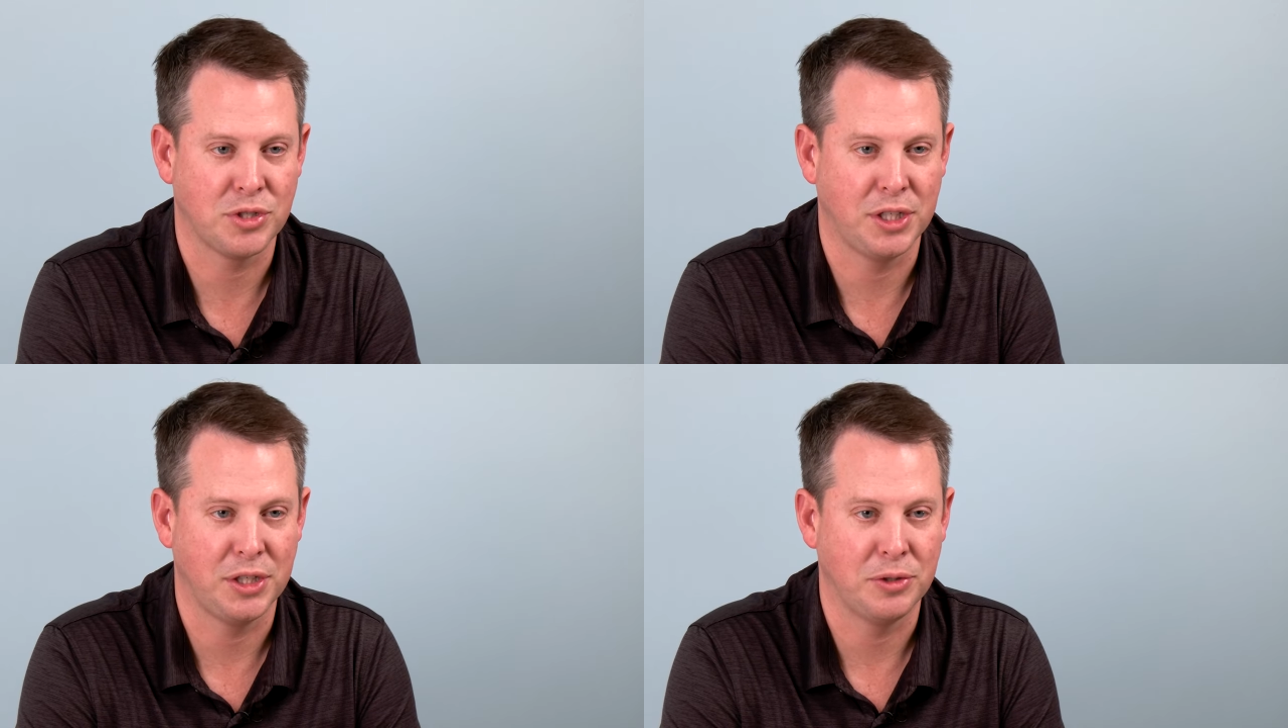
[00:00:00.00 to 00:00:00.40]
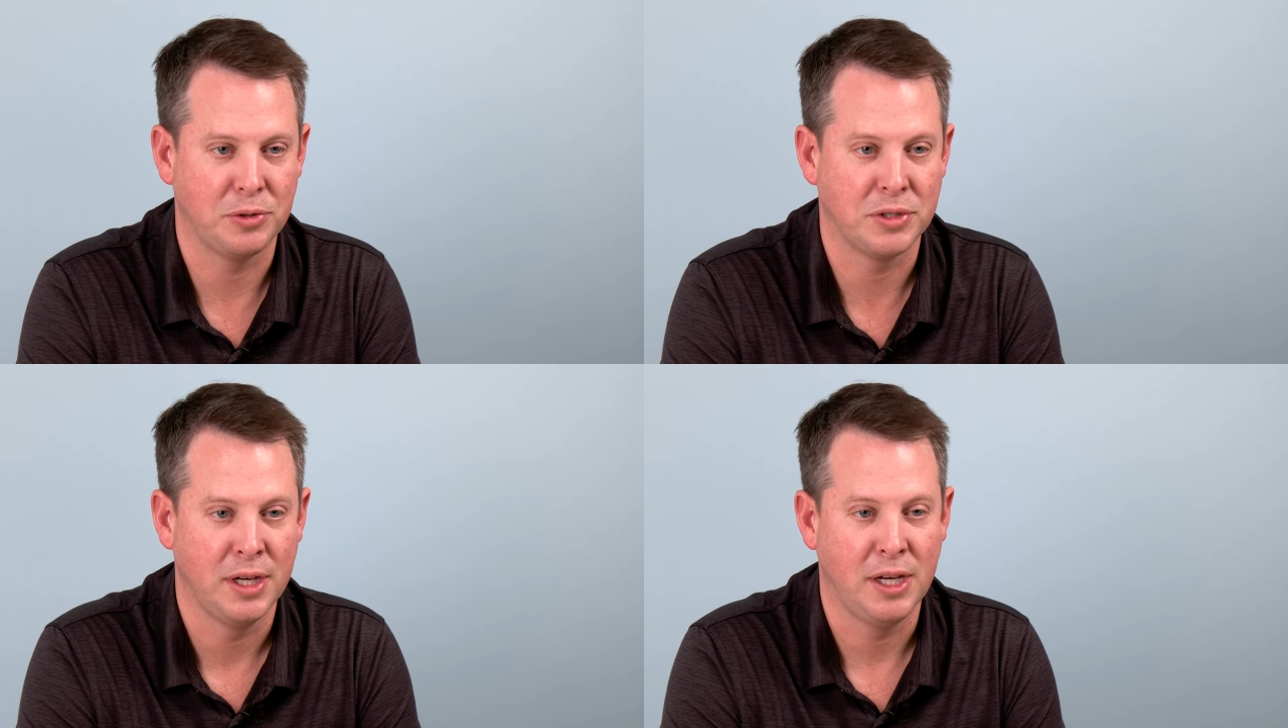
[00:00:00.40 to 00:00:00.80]
to
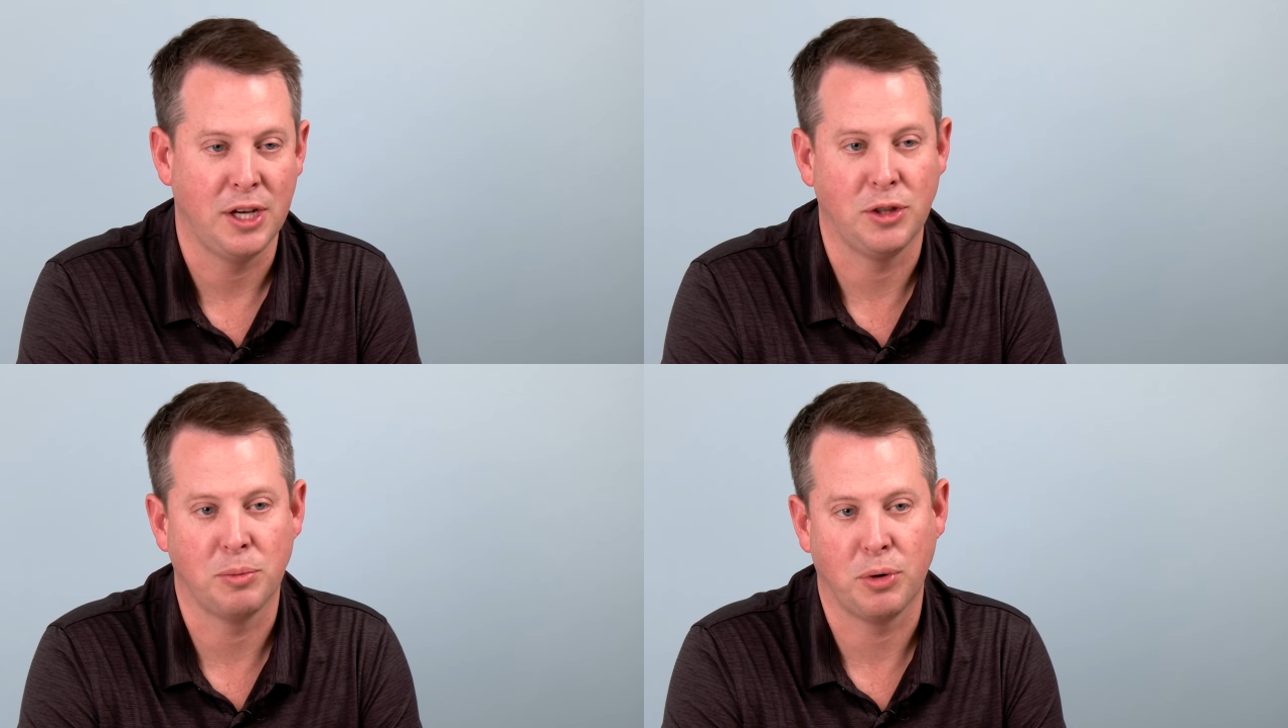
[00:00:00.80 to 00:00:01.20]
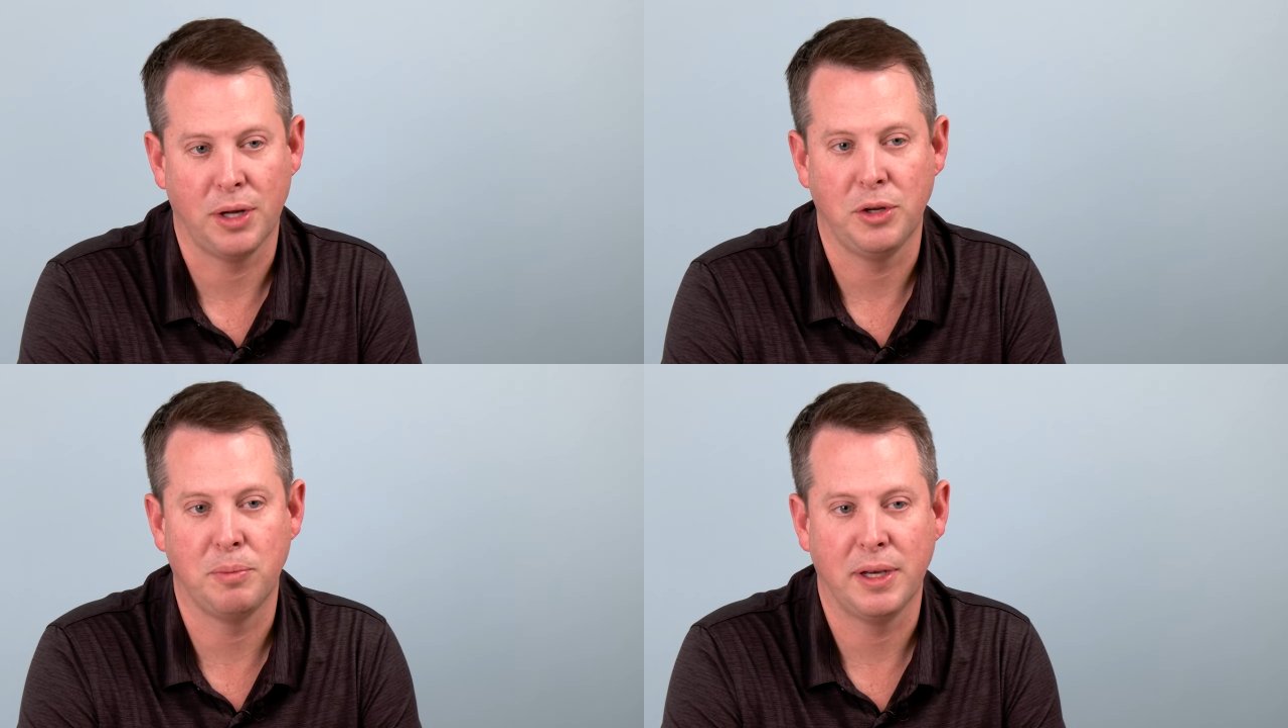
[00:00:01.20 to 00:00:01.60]
use in their
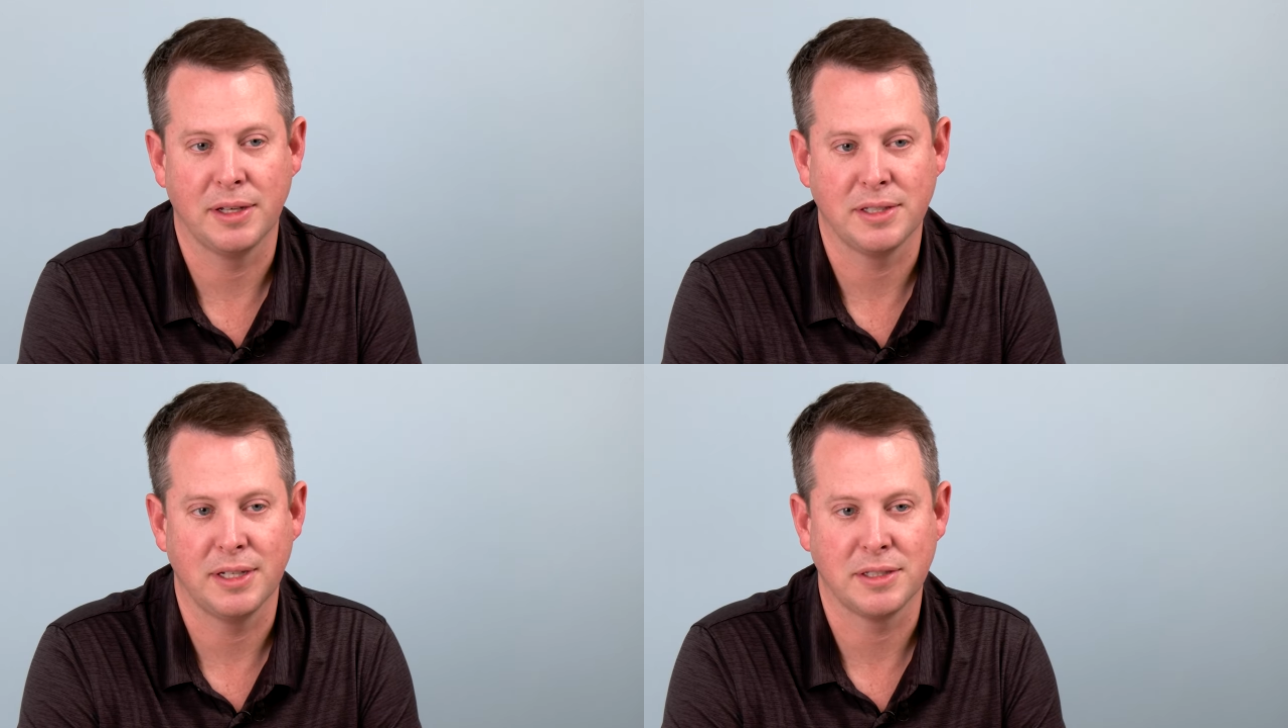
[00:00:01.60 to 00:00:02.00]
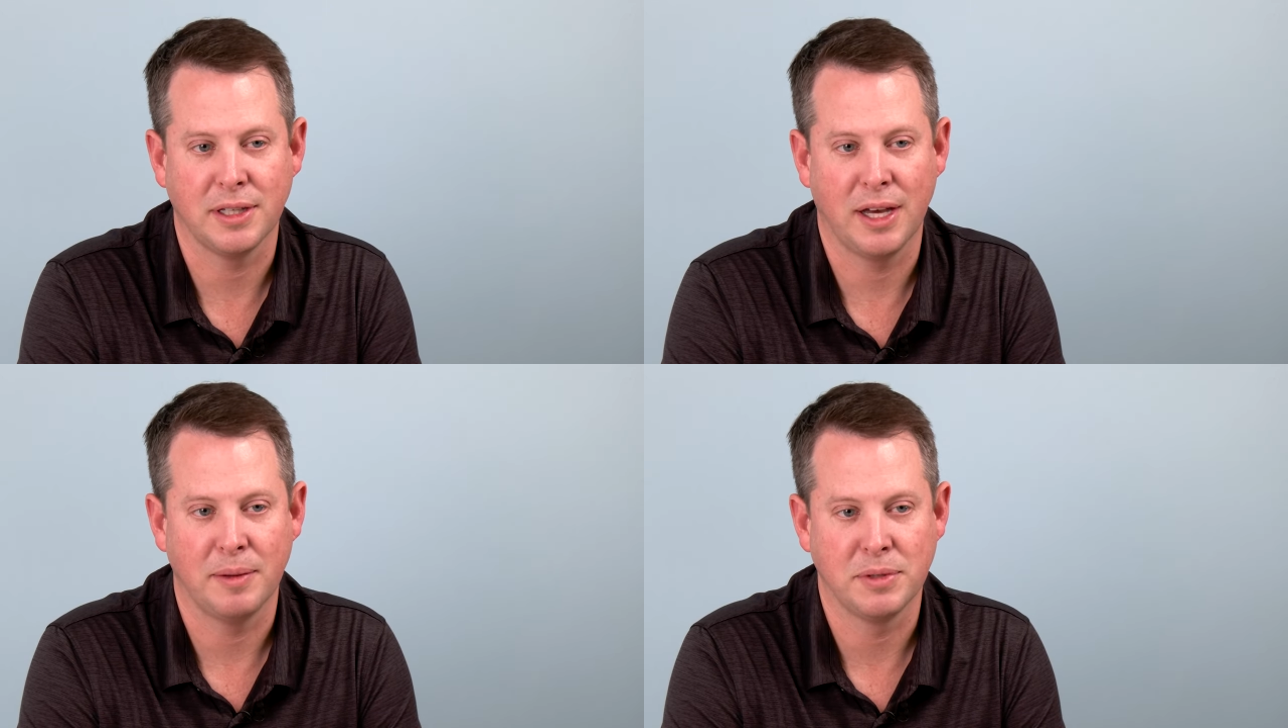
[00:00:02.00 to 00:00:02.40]
brand new PSA
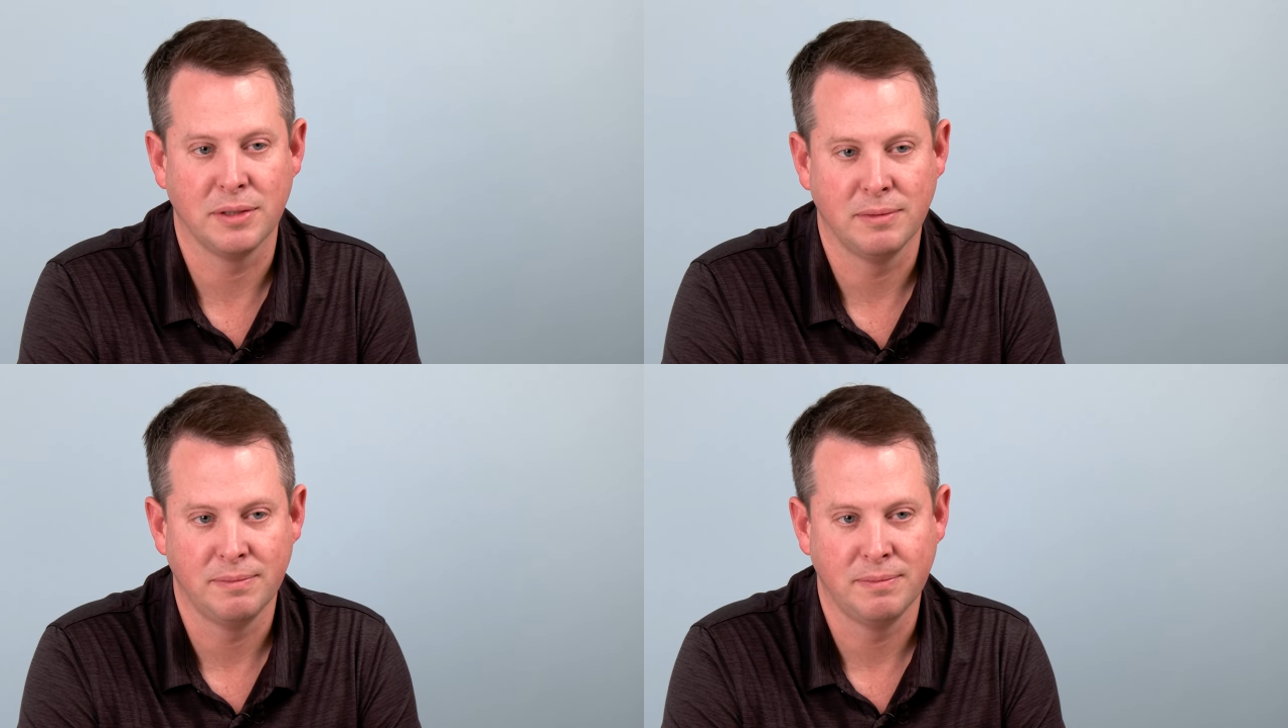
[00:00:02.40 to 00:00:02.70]
slabs.